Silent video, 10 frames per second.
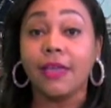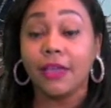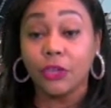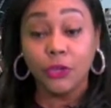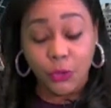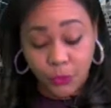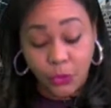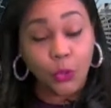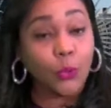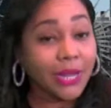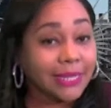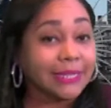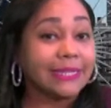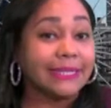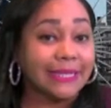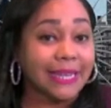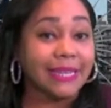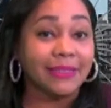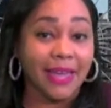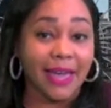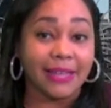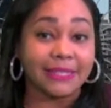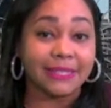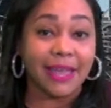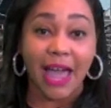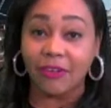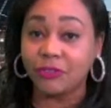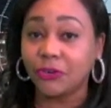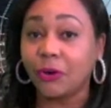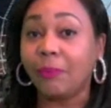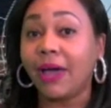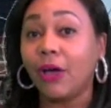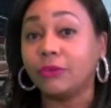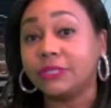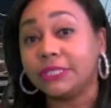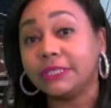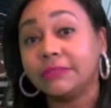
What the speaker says: You will quickly see that after about